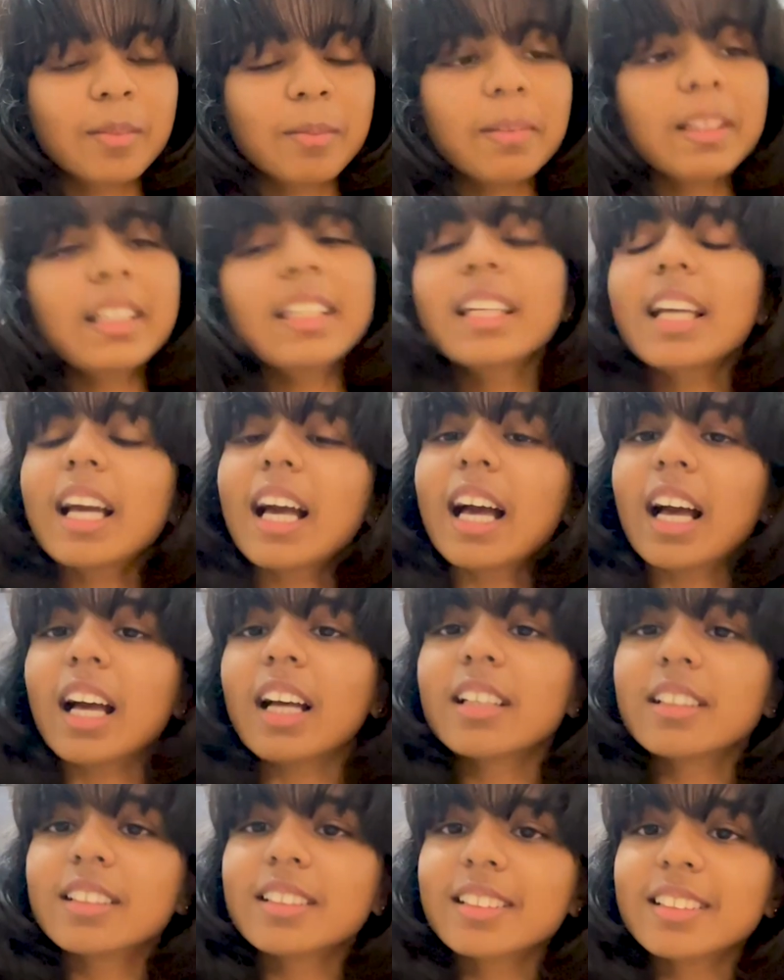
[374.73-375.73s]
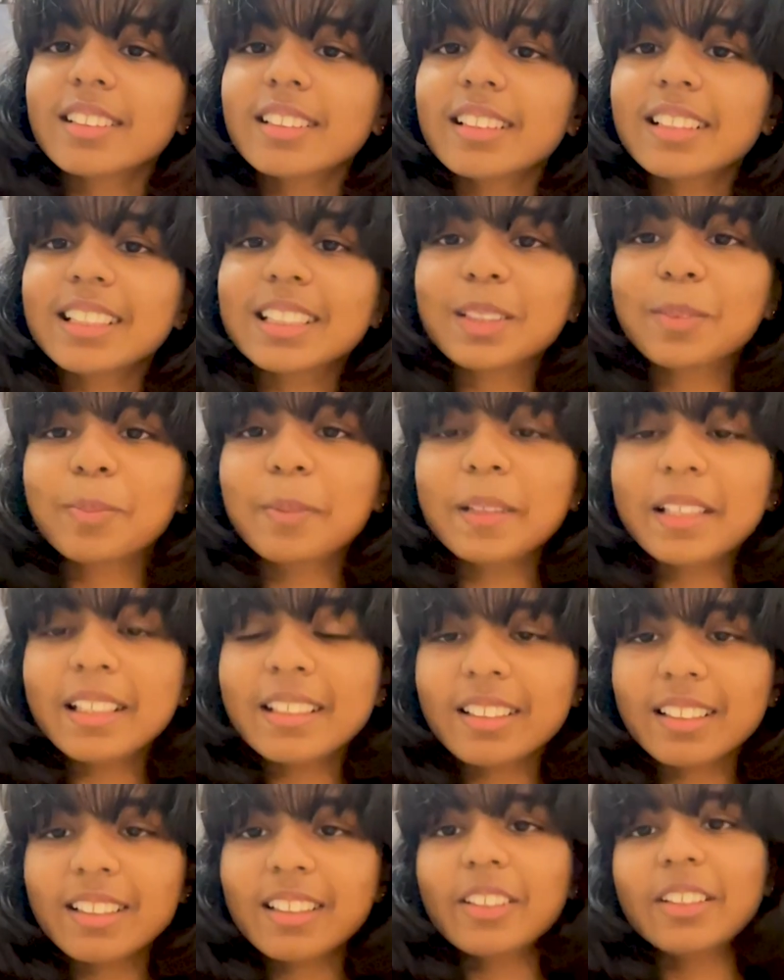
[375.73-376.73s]
But yeah, it's
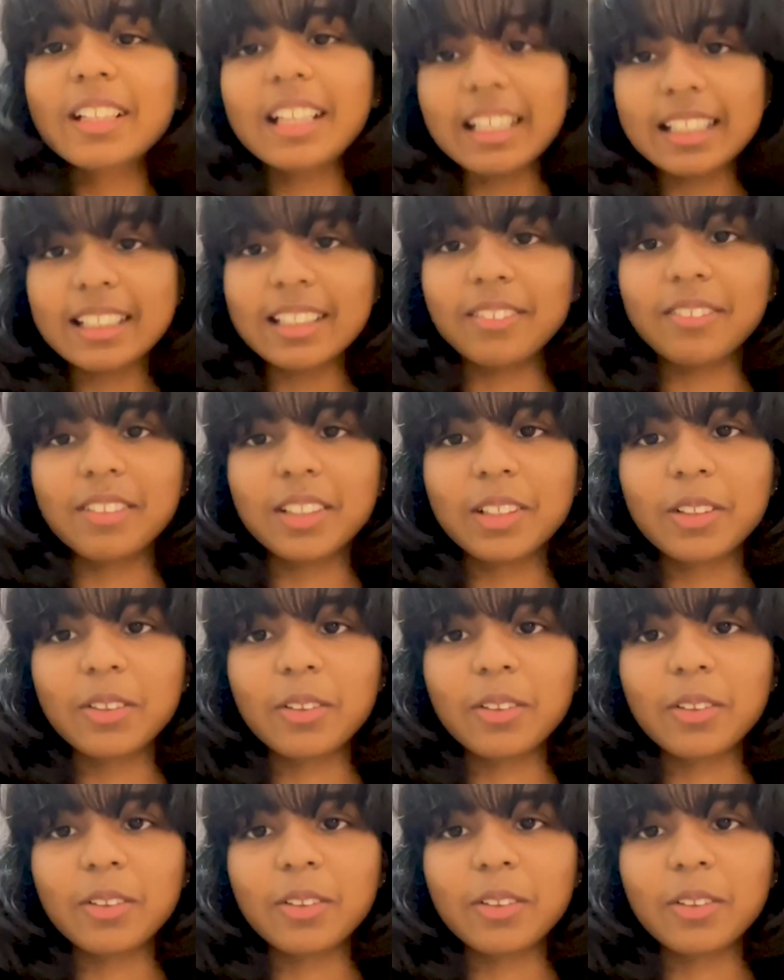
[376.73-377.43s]
been creative,